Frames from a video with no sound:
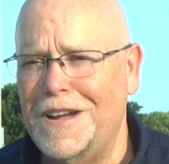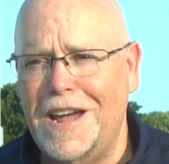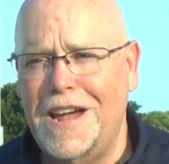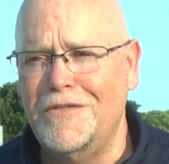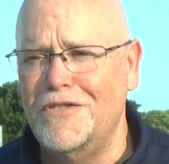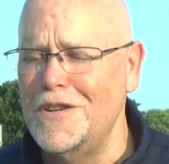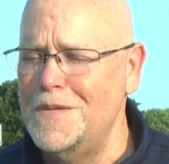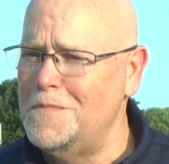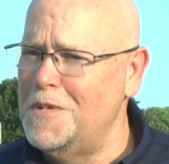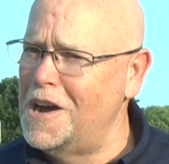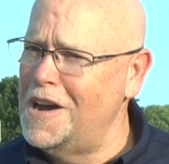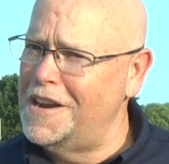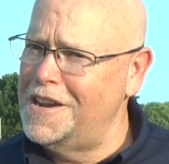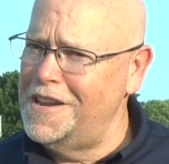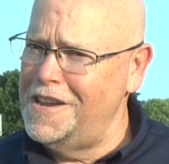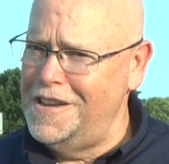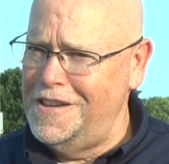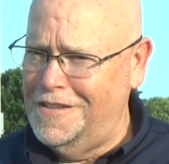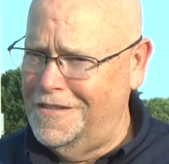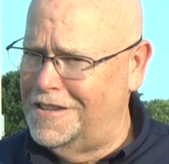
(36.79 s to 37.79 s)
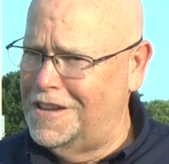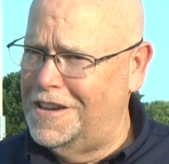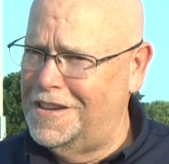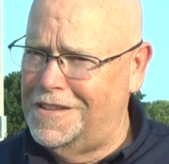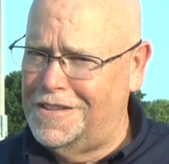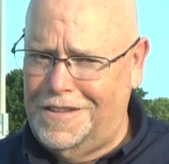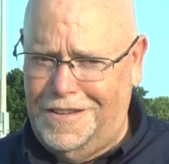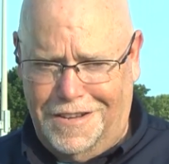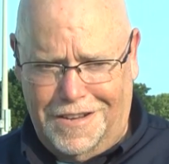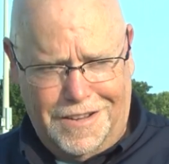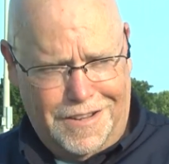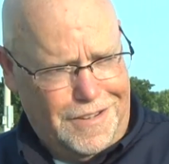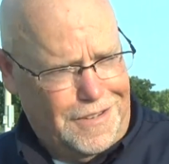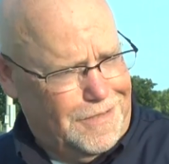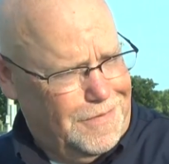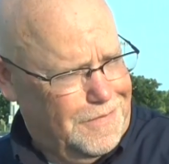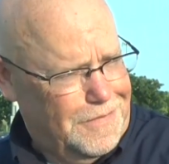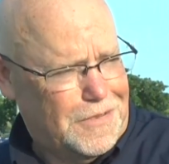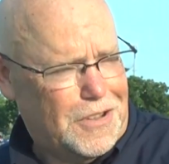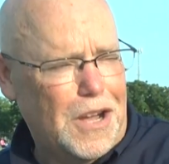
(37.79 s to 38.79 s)
everybody that uh,
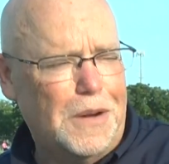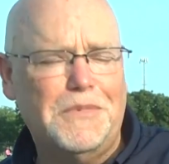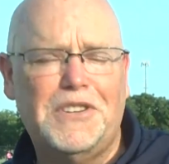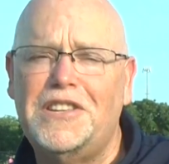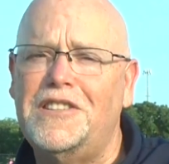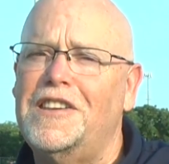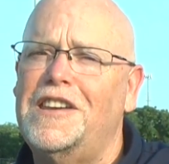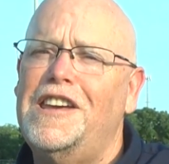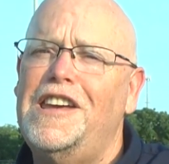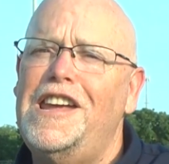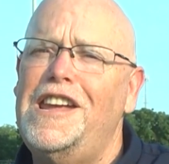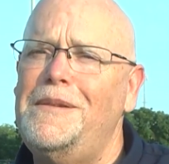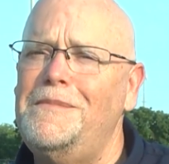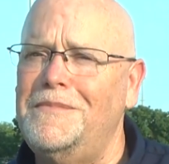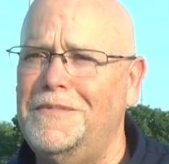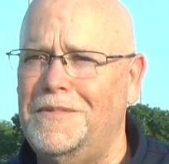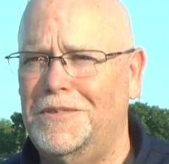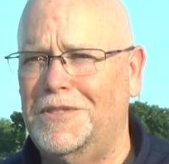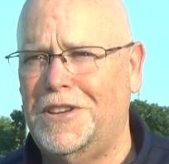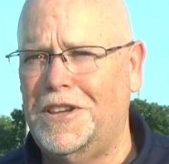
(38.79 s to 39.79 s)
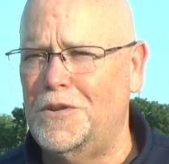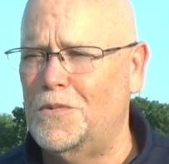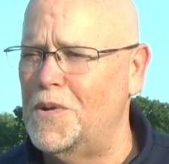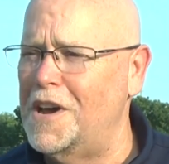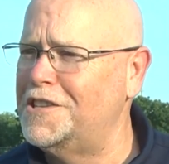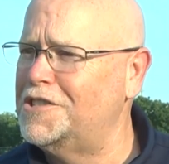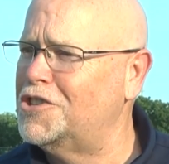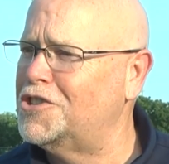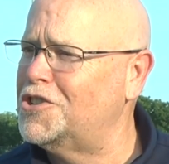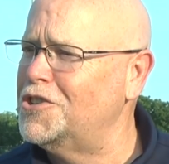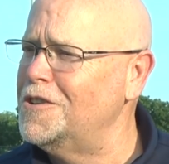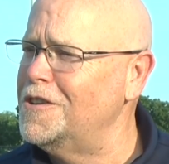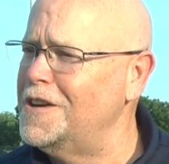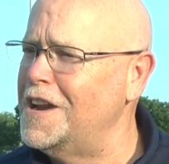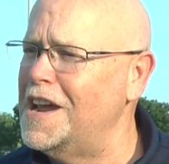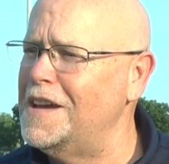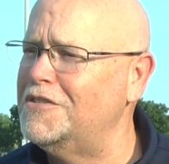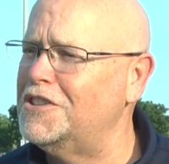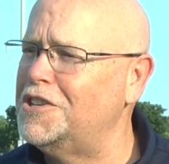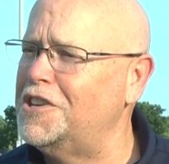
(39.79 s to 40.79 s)
comes to the game can register
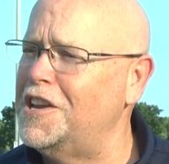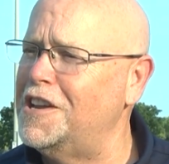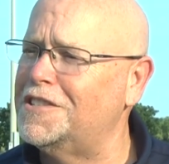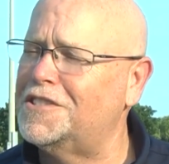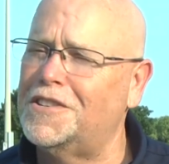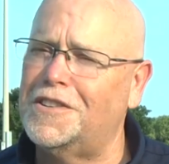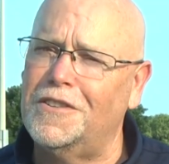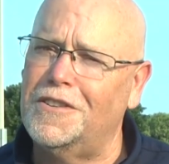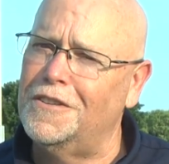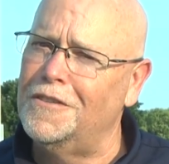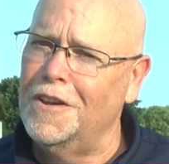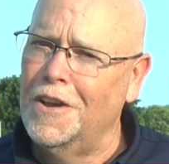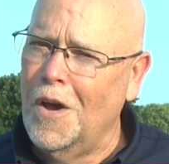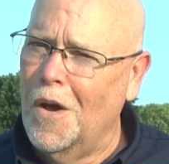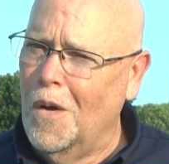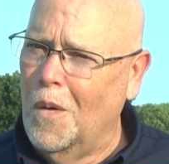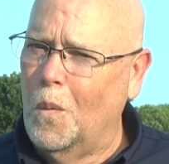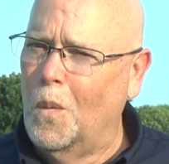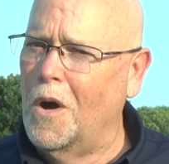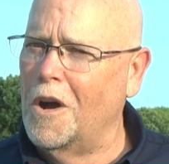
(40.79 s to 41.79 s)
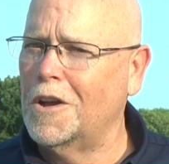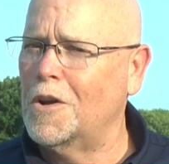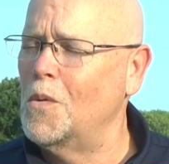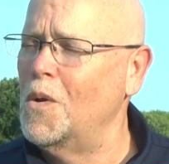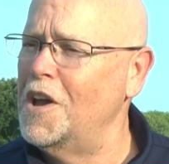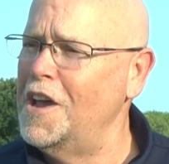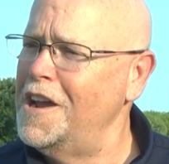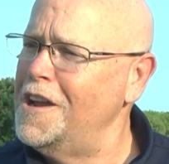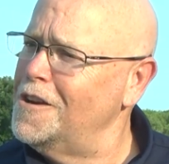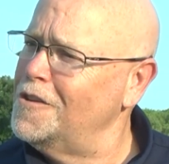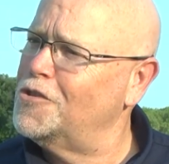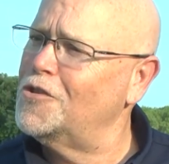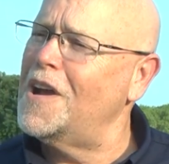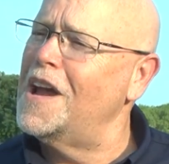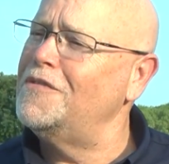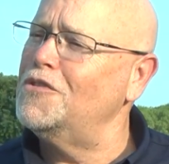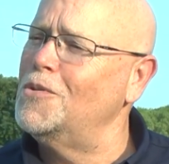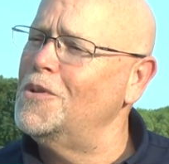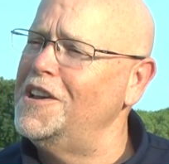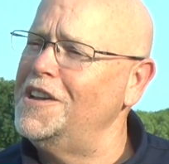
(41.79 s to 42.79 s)
and have a chance to walk away or
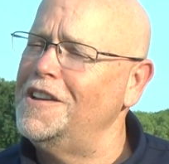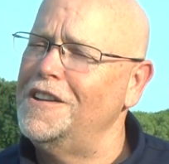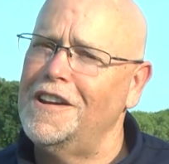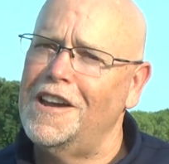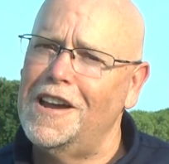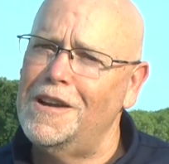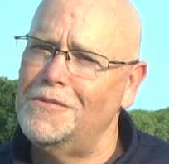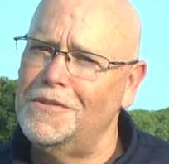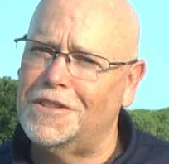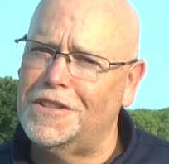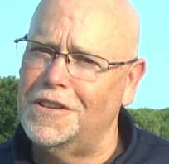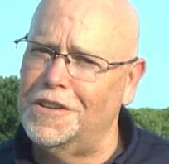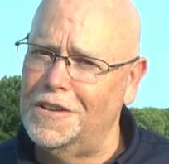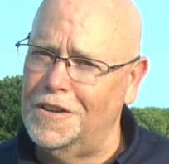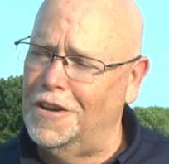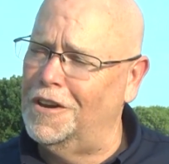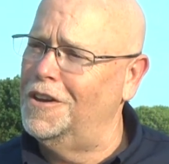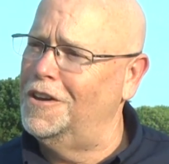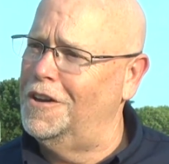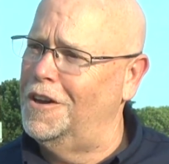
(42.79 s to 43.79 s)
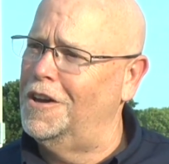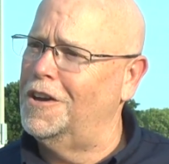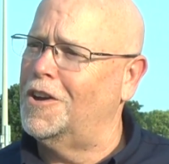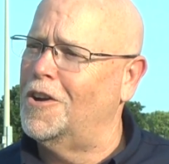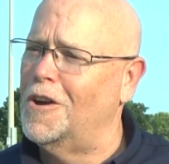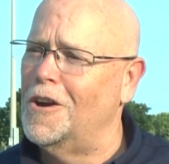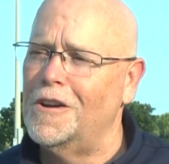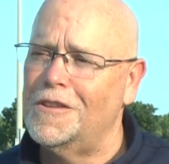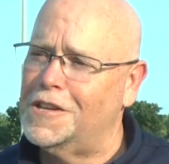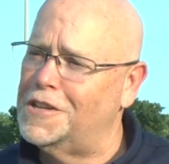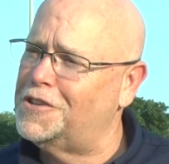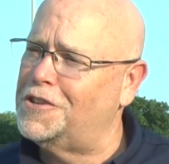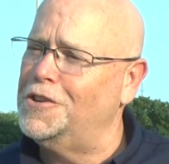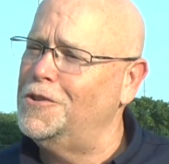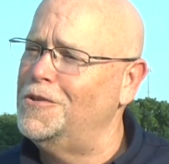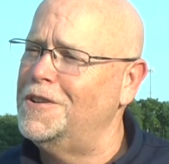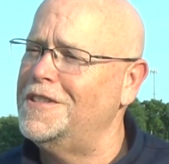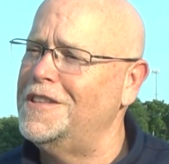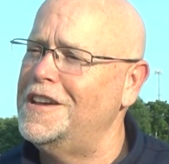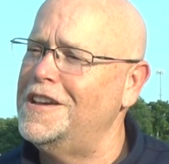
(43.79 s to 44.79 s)
drive away tonight with a, a, a car that's
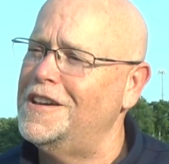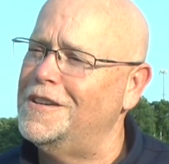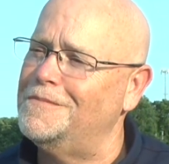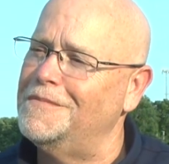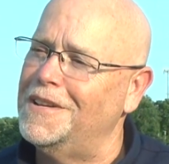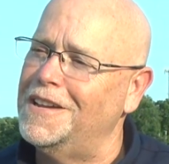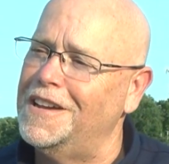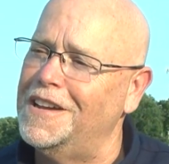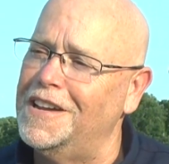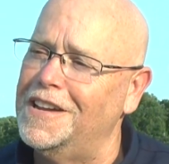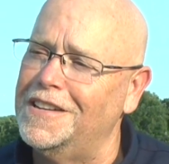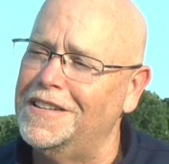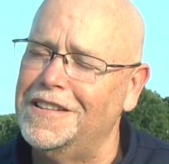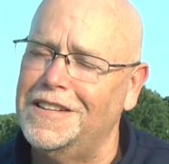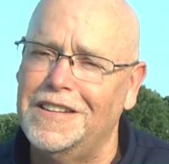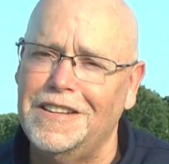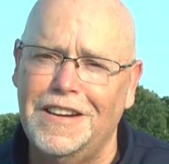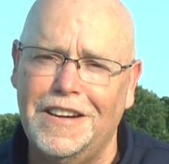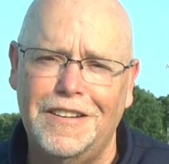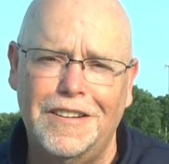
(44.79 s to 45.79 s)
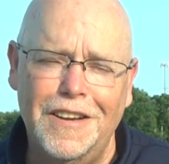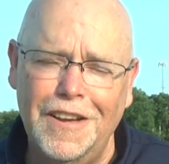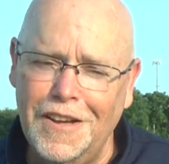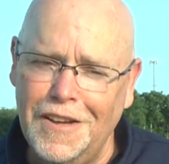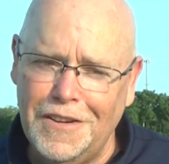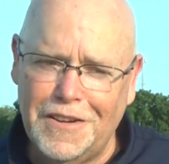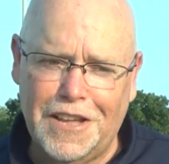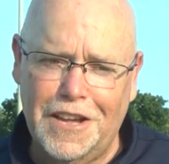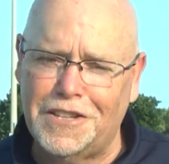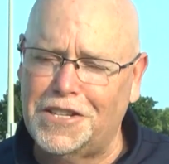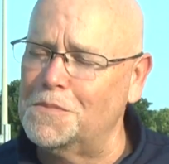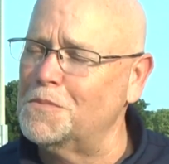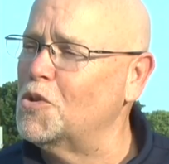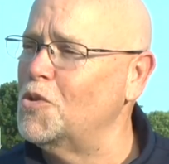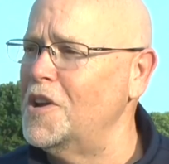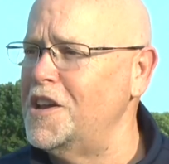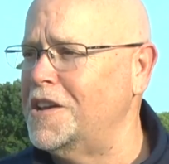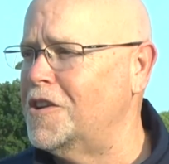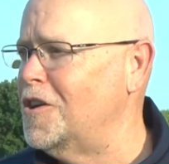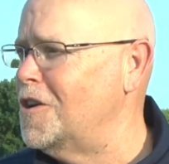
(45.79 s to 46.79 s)
new to them. And uh, got some great